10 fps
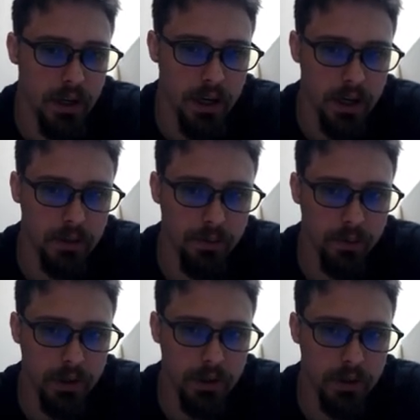And if
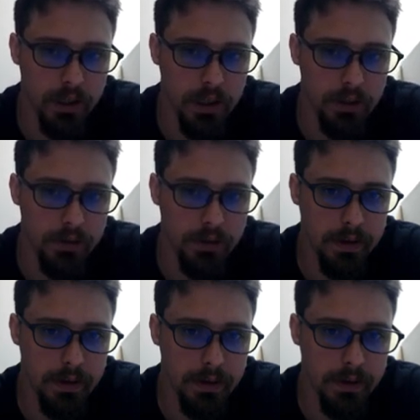we look at,
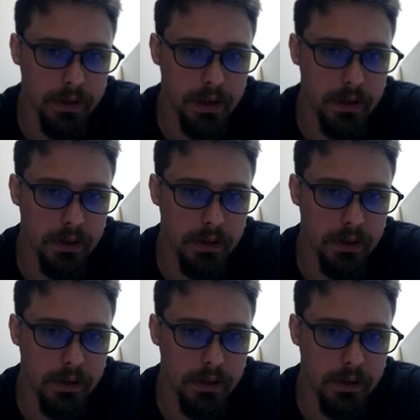again,